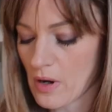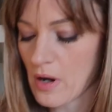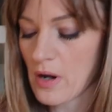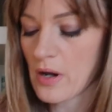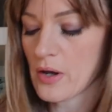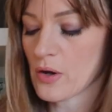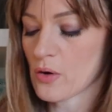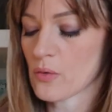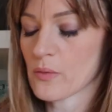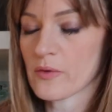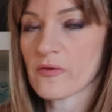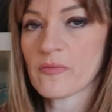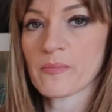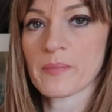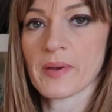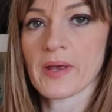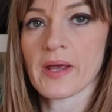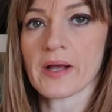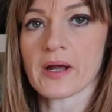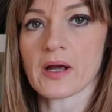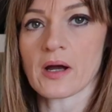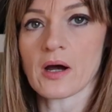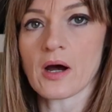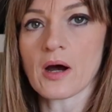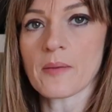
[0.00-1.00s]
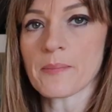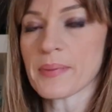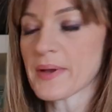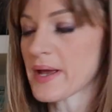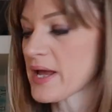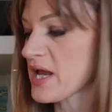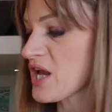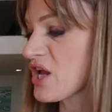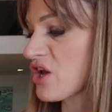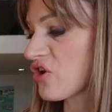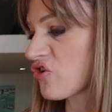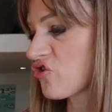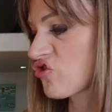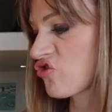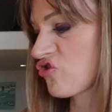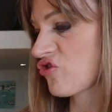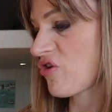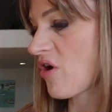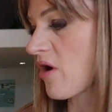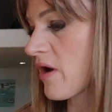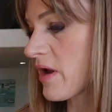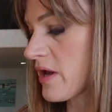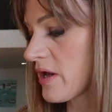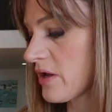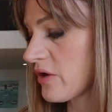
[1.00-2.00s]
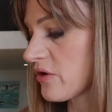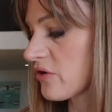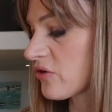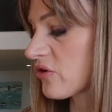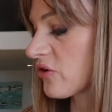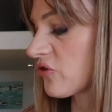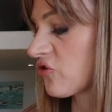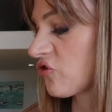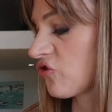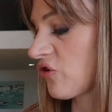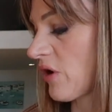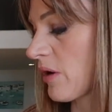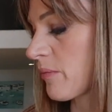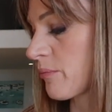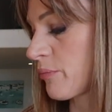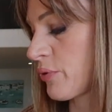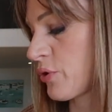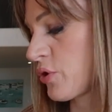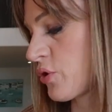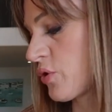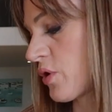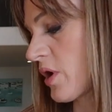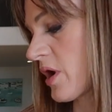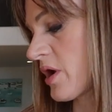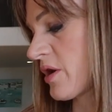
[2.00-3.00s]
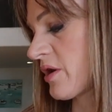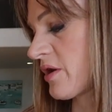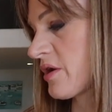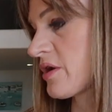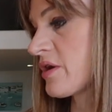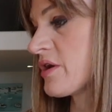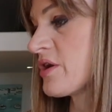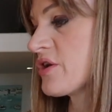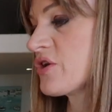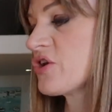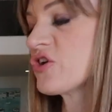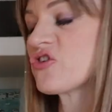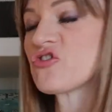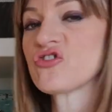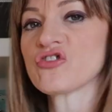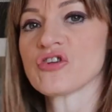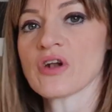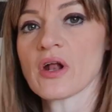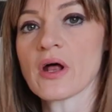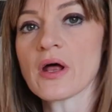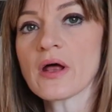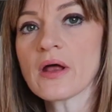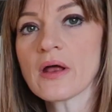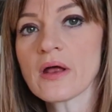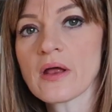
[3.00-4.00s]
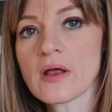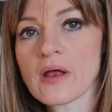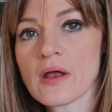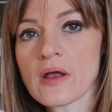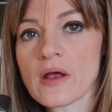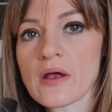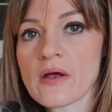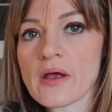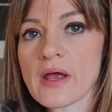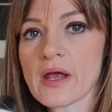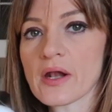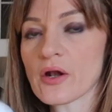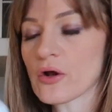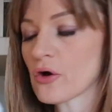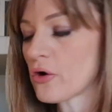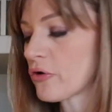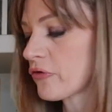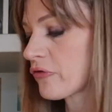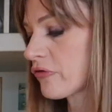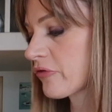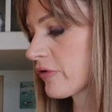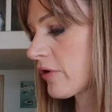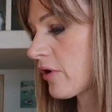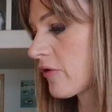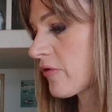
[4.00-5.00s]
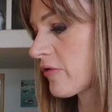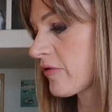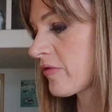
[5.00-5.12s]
I always pick up a giant shampoo and conditioner in Costco.